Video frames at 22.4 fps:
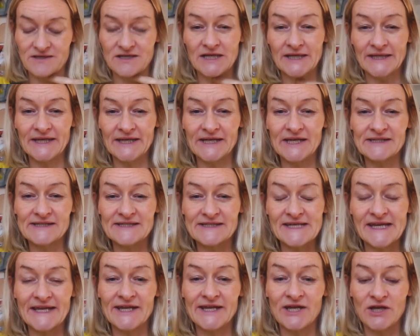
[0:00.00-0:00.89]
and they're going to
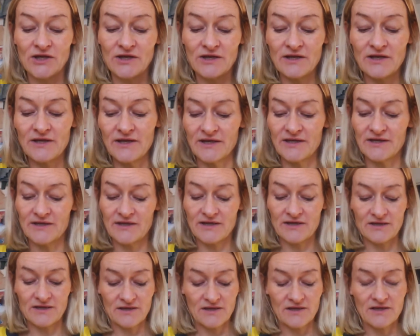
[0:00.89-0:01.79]
take a look
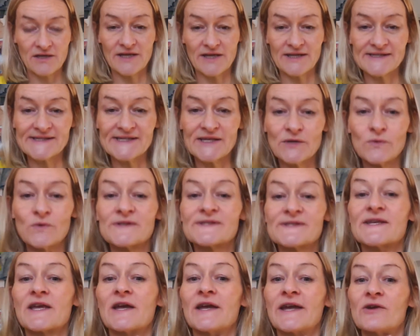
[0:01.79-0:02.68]
and see
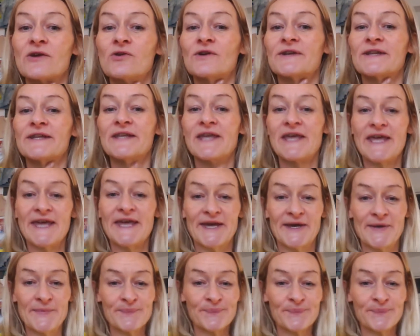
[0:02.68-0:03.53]
what's going on in here.